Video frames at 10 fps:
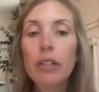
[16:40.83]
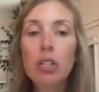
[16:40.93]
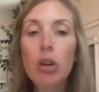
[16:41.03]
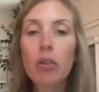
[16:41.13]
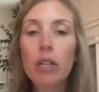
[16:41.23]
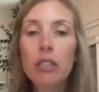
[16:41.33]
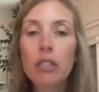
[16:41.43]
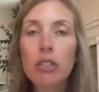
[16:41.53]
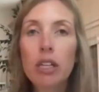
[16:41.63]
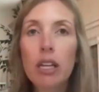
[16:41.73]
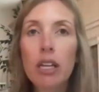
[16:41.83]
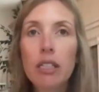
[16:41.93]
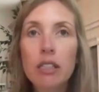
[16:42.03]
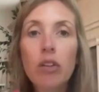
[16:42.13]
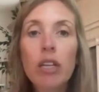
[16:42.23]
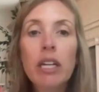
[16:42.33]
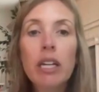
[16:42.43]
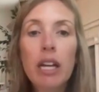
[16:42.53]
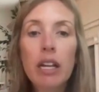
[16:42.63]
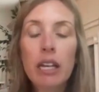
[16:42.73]
So it's
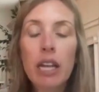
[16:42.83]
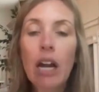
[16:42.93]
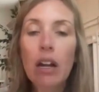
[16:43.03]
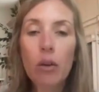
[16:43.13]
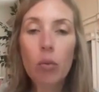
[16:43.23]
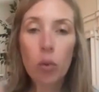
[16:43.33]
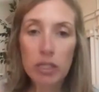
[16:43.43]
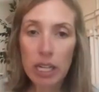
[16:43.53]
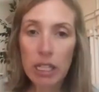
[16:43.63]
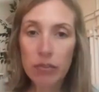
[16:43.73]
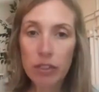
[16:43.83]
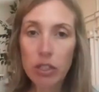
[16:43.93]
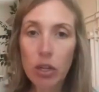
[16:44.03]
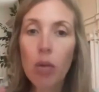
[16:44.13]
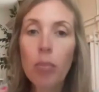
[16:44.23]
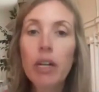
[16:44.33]
really not a one size fits all,